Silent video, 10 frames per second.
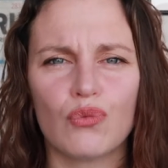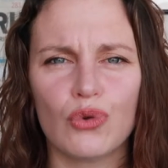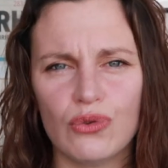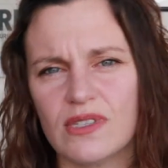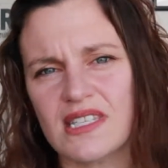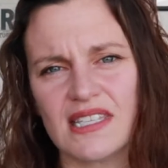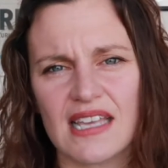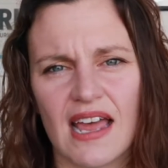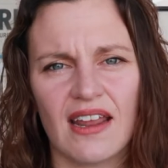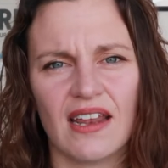roots
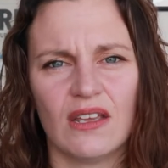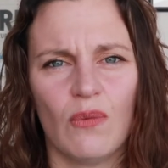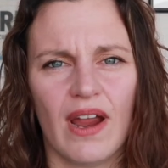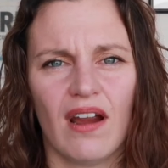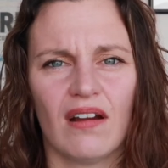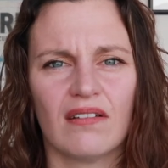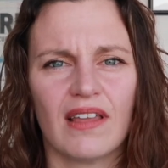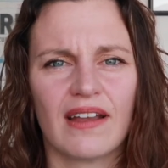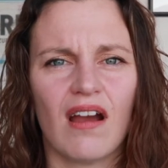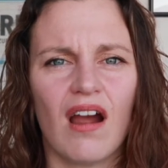set anywhere.
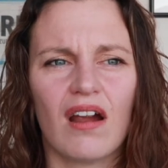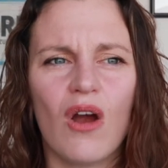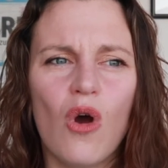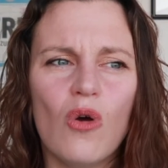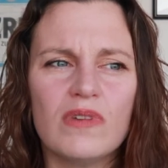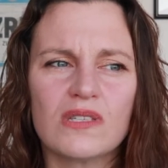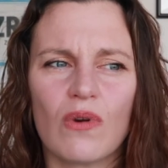Like, our home is